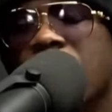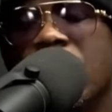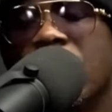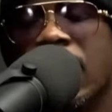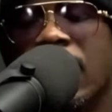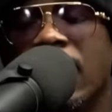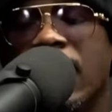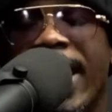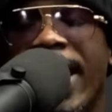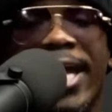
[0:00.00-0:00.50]

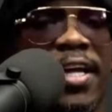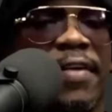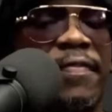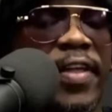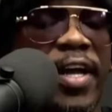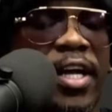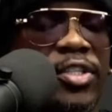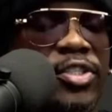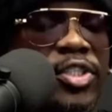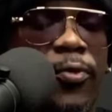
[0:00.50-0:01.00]
And if
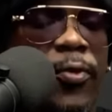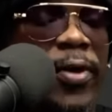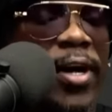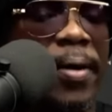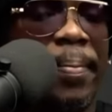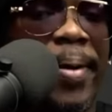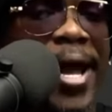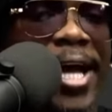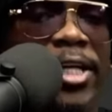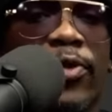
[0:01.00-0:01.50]
there's Darrell
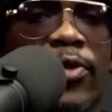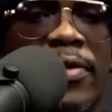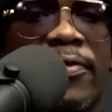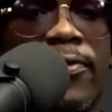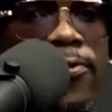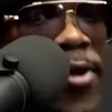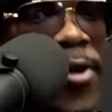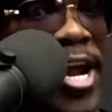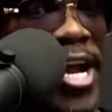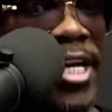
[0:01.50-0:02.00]
Patrick
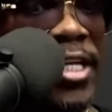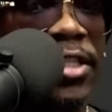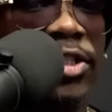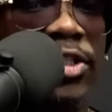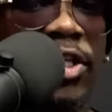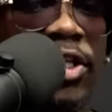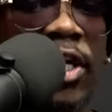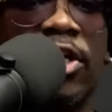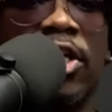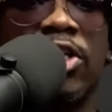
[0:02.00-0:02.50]
friends
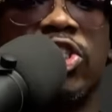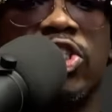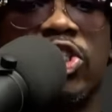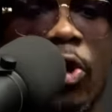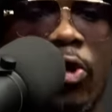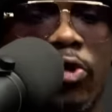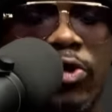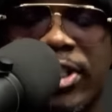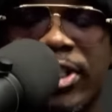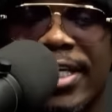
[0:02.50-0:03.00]
and
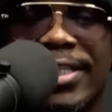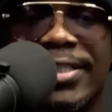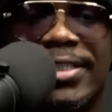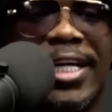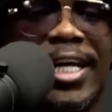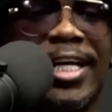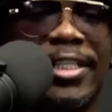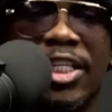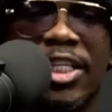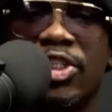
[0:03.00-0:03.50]
associates
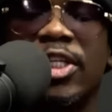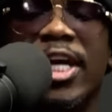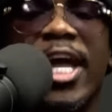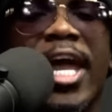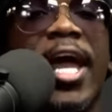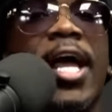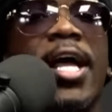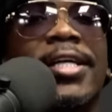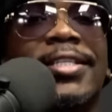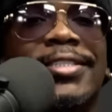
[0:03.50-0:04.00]
in the chat,
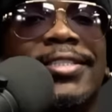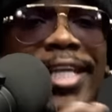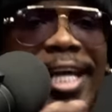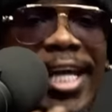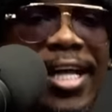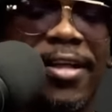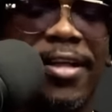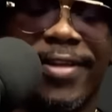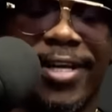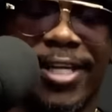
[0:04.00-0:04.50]

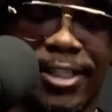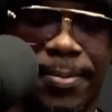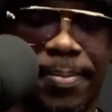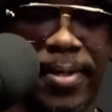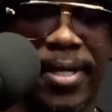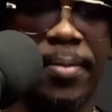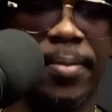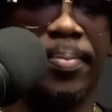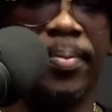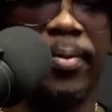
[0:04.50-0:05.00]
tell these
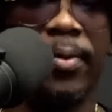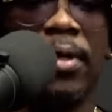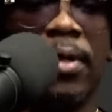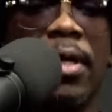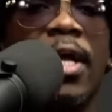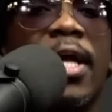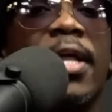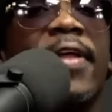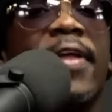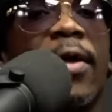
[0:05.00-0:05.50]
people
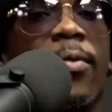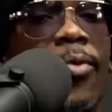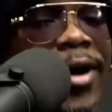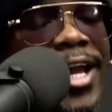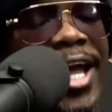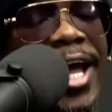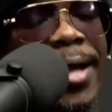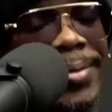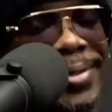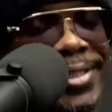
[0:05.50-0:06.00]
that what
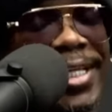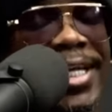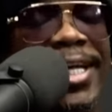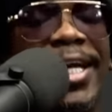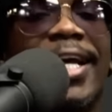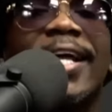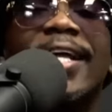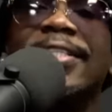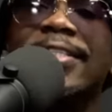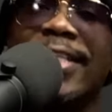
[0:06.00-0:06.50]
I'm saying
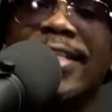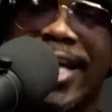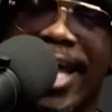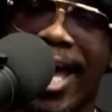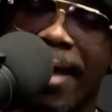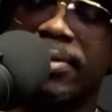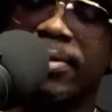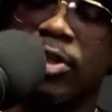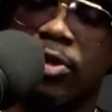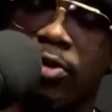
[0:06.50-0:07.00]
is the
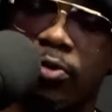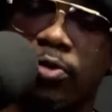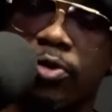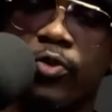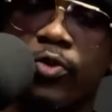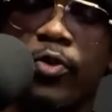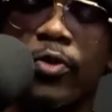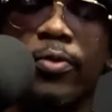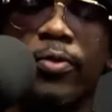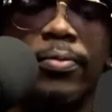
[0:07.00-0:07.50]
absolute
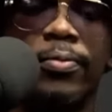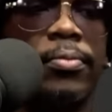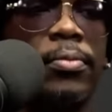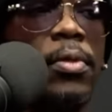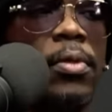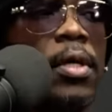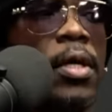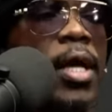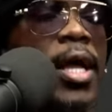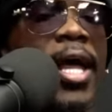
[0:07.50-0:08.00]
truth.
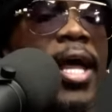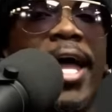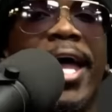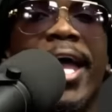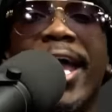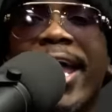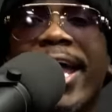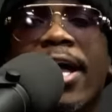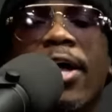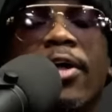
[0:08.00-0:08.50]

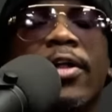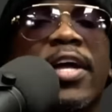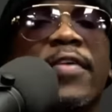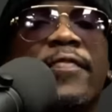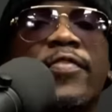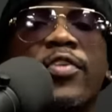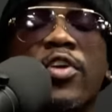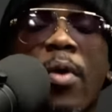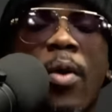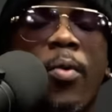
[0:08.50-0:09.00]
Hell, if
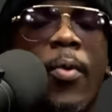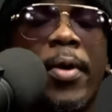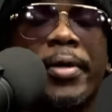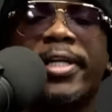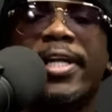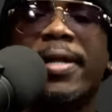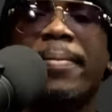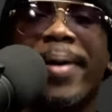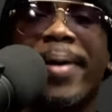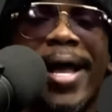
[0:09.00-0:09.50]
you were one of
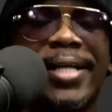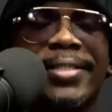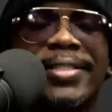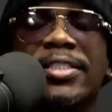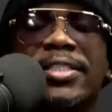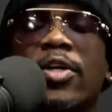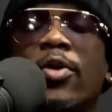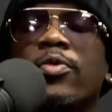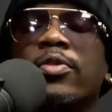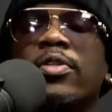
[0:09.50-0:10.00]
the pastors
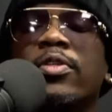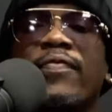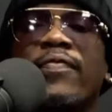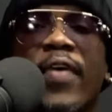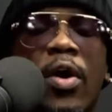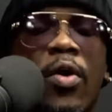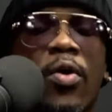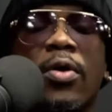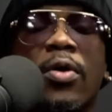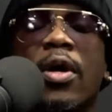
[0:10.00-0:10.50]
on the
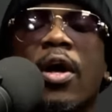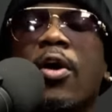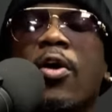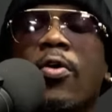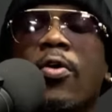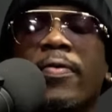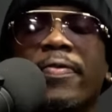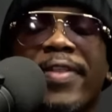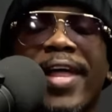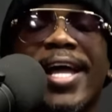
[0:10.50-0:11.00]
phone
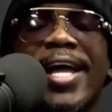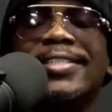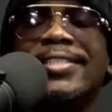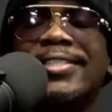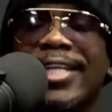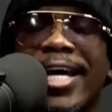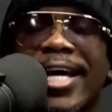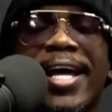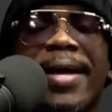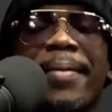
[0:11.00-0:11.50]
call that
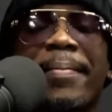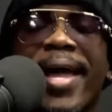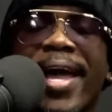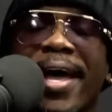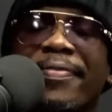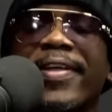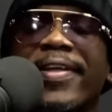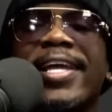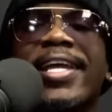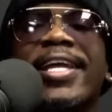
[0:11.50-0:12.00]
time
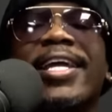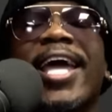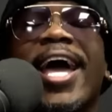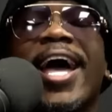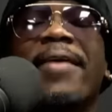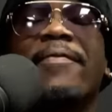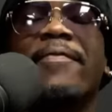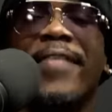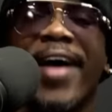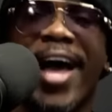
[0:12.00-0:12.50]
after he
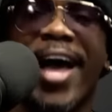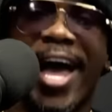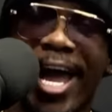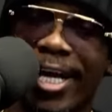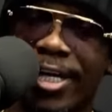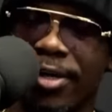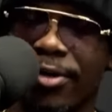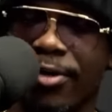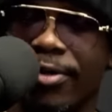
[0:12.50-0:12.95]
got fired,